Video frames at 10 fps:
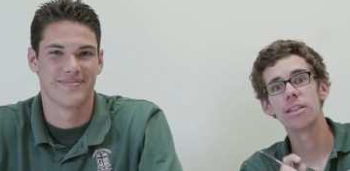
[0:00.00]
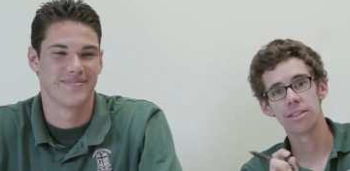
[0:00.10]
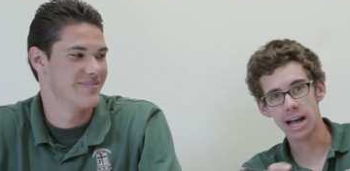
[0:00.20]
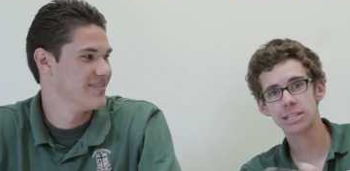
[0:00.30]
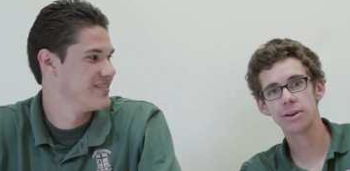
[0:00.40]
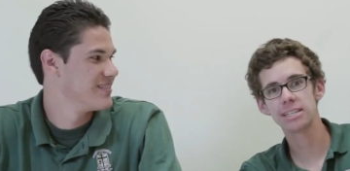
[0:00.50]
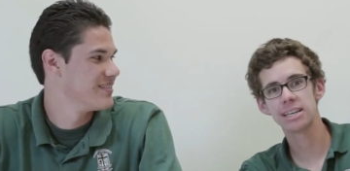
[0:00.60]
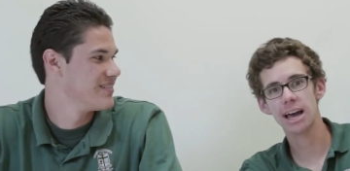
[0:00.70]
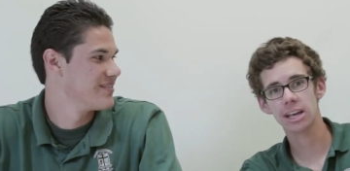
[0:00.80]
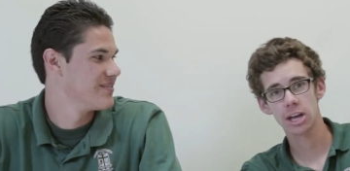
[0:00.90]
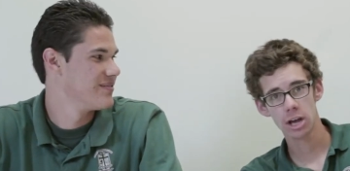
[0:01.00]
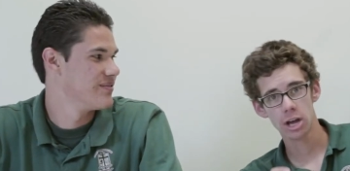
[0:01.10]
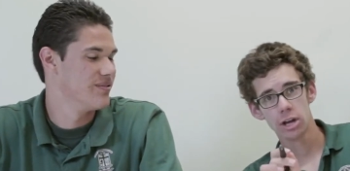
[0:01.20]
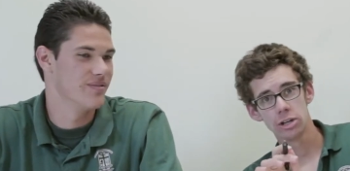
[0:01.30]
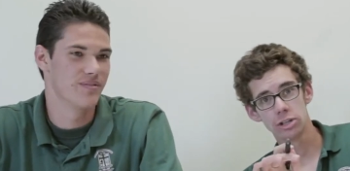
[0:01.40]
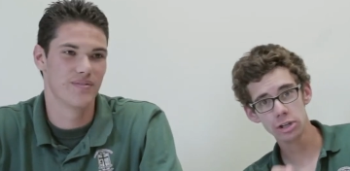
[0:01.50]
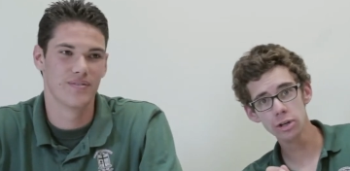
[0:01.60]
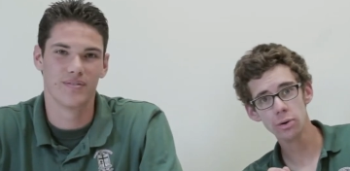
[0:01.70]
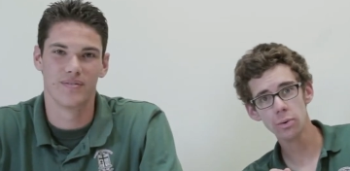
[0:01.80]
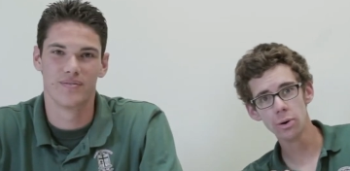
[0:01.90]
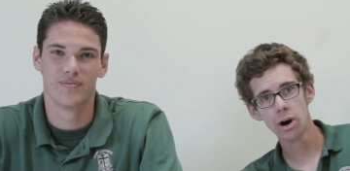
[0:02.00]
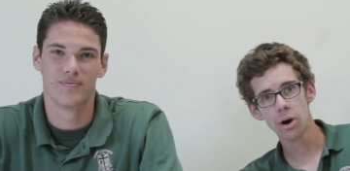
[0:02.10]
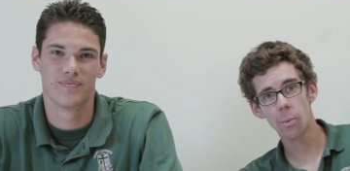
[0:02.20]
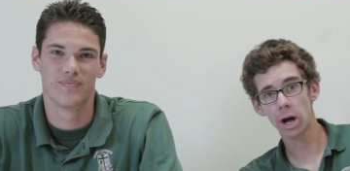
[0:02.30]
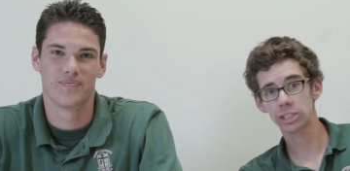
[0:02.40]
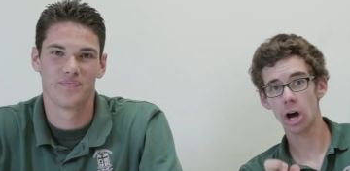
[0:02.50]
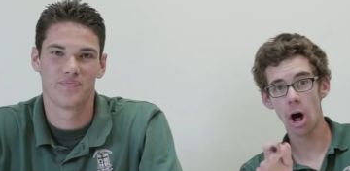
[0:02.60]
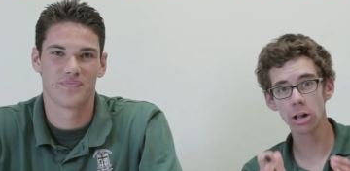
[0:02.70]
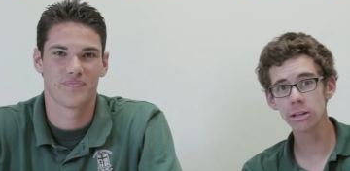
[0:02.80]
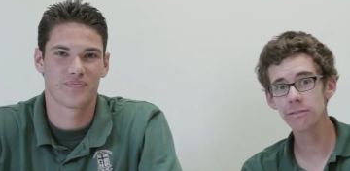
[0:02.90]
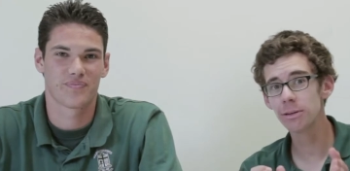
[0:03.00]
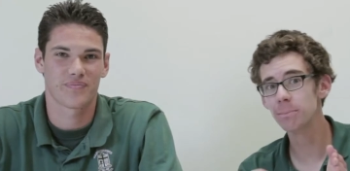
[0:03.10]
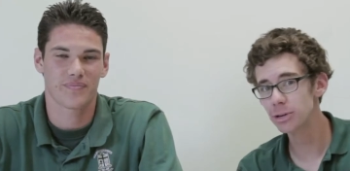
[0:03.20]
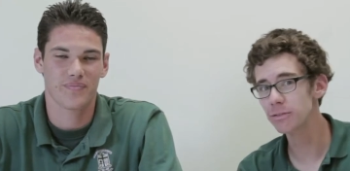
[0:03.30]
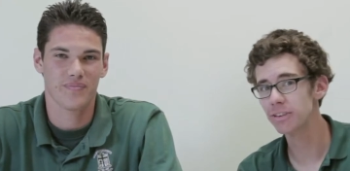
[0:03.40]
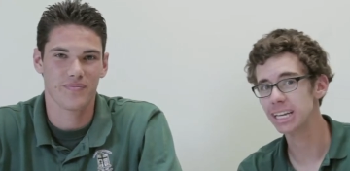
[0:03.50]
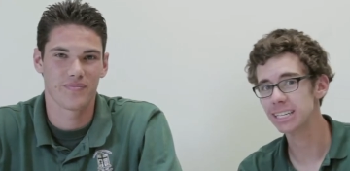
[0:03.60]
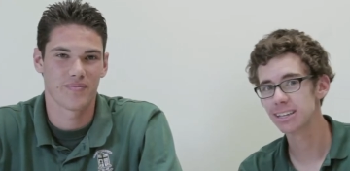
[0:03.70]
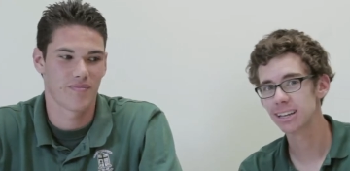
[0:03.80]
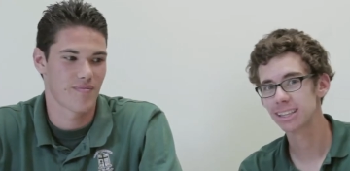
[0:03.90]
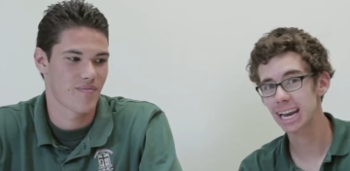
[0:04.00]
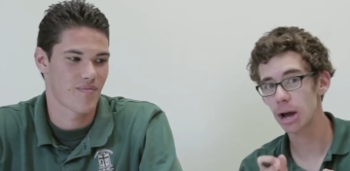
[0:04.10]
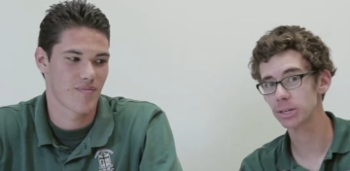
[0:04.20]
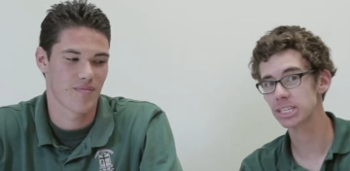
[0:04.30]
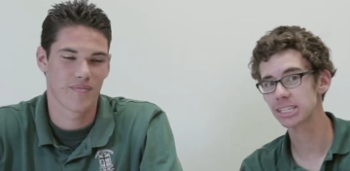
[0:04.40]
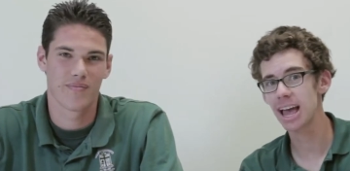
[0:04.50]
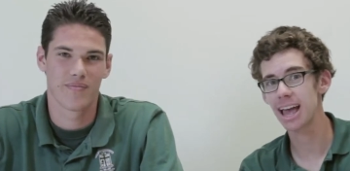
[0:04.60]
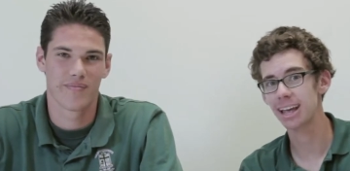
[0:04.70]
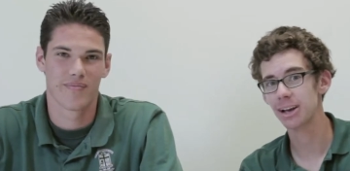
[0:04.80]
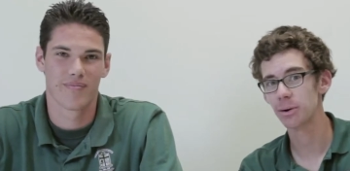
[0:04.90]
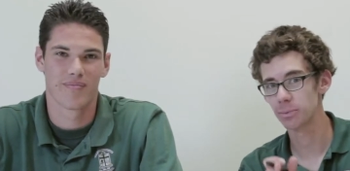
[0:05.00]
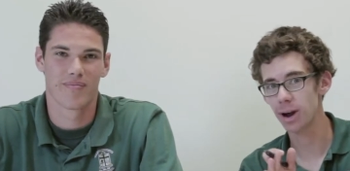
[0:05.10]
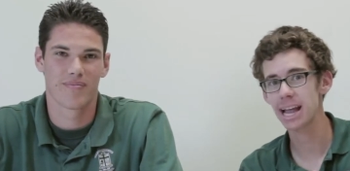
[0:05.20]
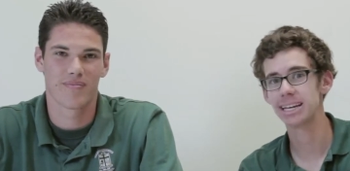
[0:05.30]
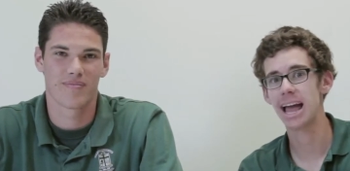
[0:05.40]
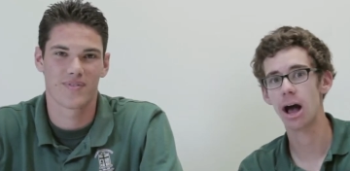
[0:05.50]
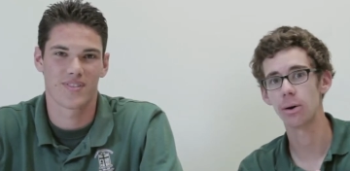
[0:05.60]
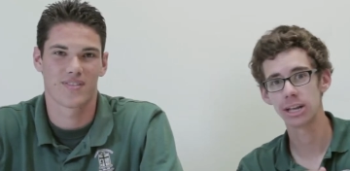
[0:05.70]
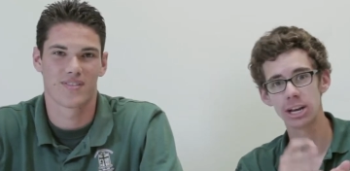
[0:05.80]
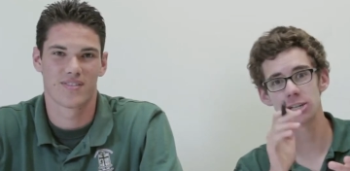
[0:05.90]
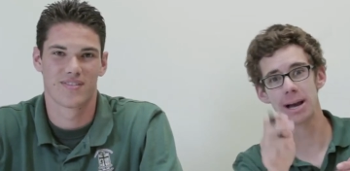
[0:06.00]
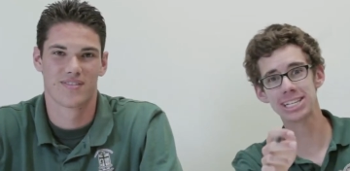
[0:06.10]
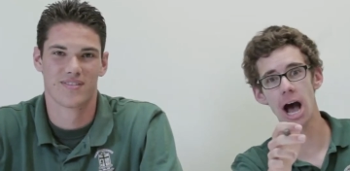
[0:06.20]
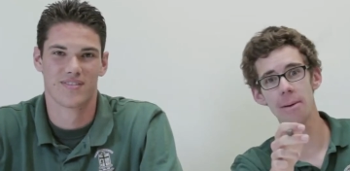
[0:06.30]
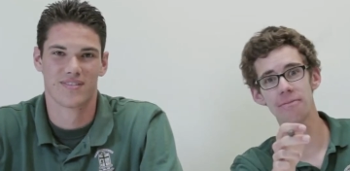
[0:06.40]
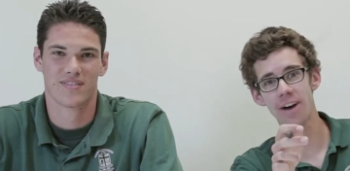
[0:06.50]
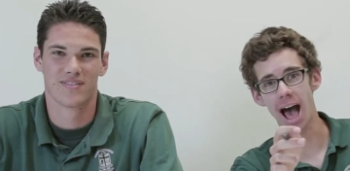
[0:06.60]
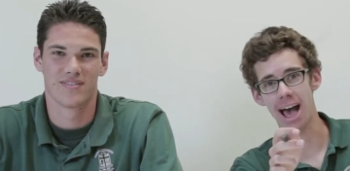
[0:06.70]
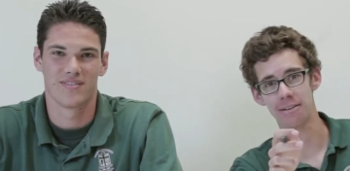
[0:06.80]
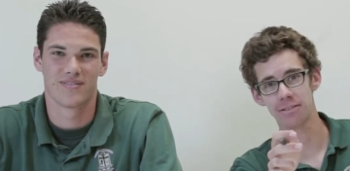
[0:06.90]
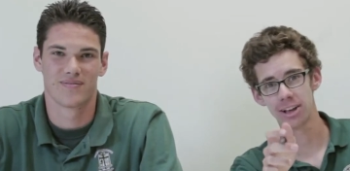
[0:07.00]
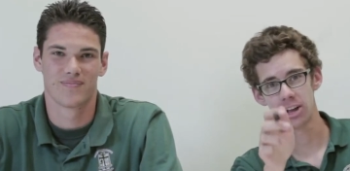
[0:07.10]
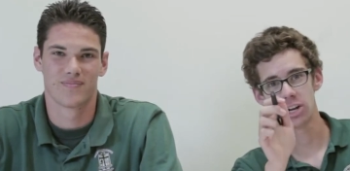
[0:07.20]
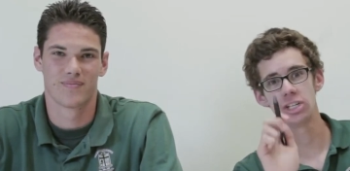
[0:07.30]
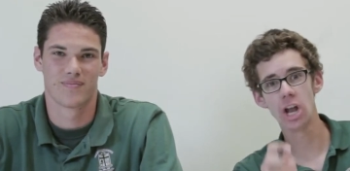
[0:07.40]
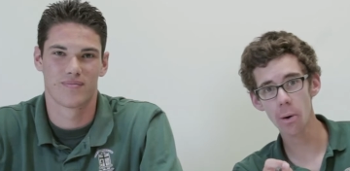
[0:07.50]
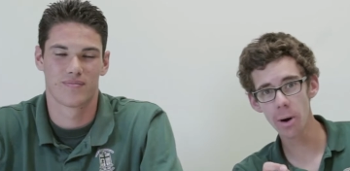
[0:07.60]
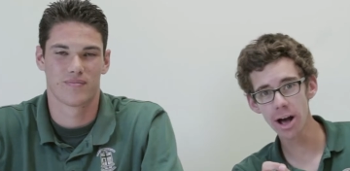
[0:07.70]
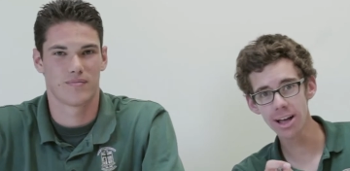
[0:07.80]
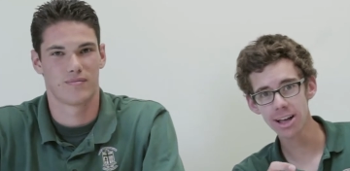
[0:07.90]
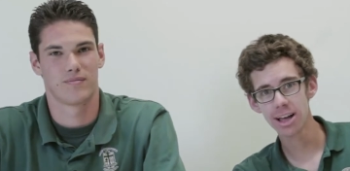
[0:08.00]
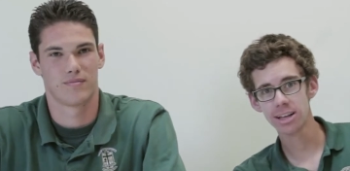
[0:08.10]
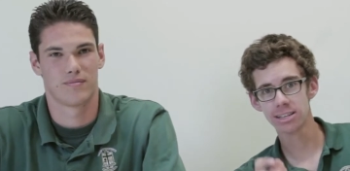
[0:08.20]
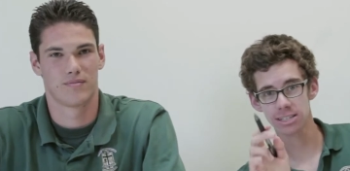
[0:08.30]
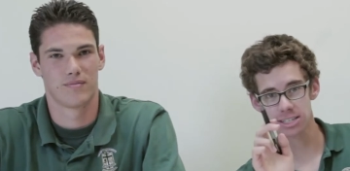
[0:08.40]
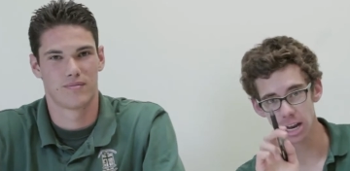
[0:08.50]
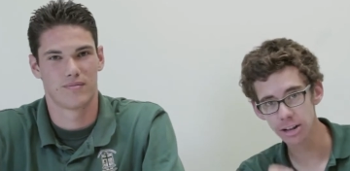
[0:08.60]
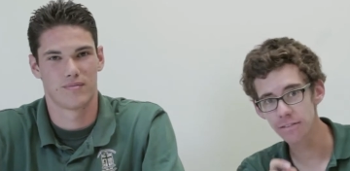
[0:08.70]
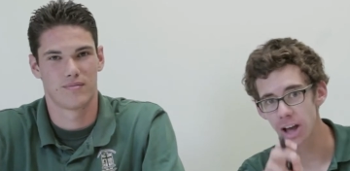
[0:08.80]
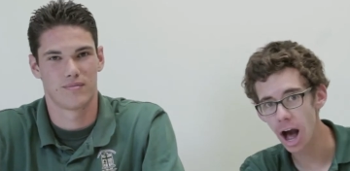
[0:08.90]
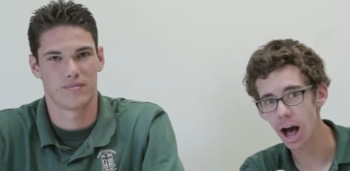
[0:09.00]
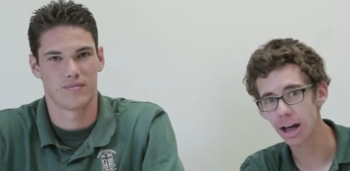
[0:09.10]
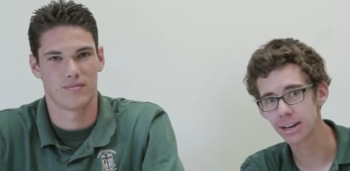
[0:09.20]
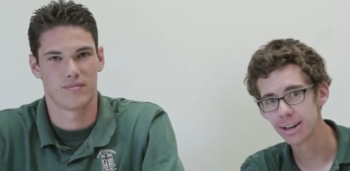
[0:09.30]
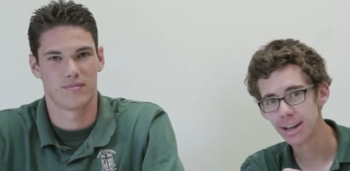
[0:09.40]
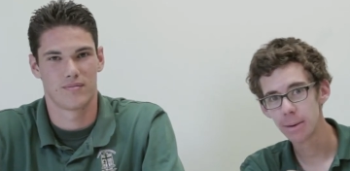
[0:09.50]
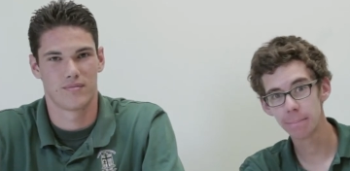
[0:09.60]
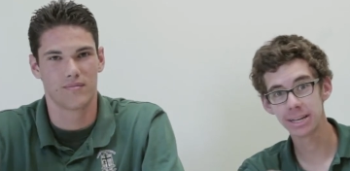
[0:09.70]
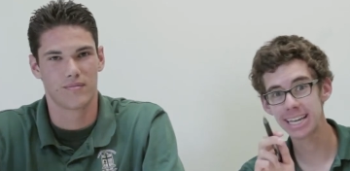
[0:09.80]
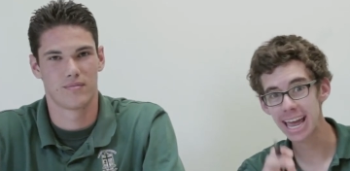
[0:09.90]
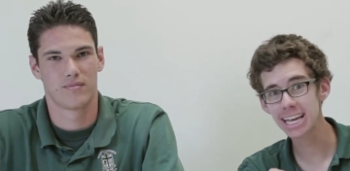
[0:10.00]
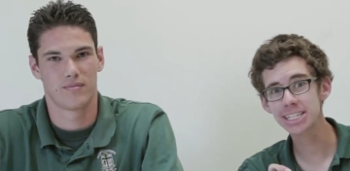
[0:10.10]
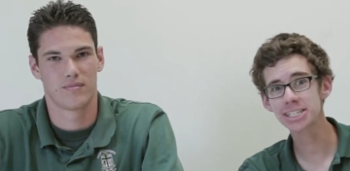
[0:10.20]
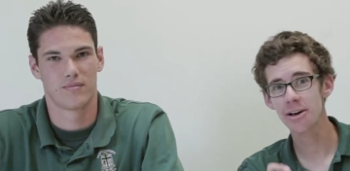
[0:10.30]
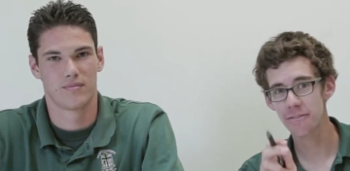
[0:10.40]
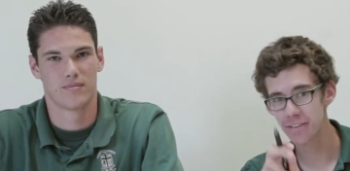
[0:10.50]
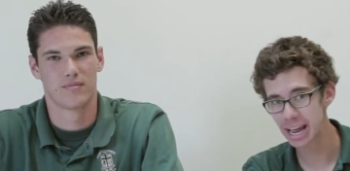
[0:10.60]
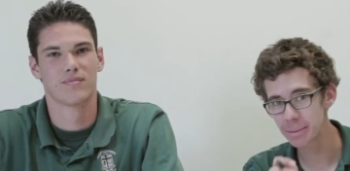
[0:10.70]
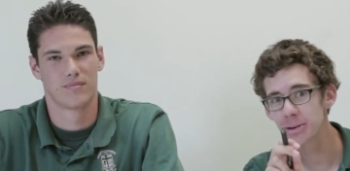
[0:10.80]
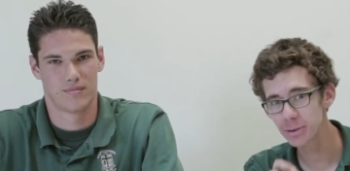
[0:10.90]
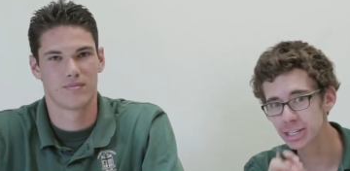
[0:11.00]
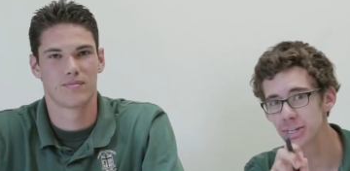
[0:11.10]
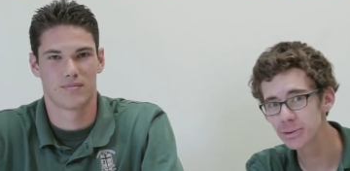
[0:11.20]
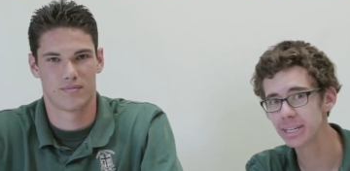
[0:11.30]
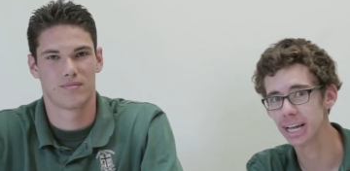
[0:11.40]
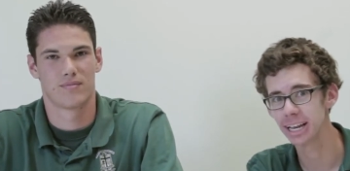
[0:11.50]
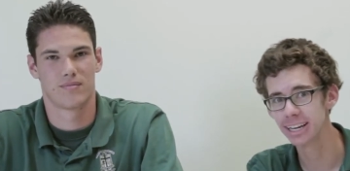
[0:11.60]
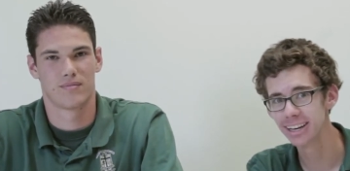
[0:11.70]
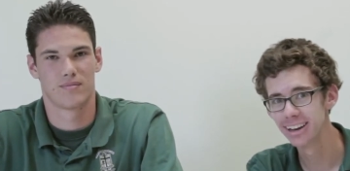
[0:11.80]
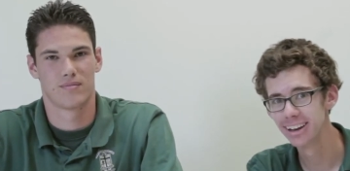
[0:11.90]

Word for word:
Speaker 1: That's right, Zach. Do watch all of the movies that I will say right now. Here's my top five. Noah, Son of God, Medea's Family Reunion,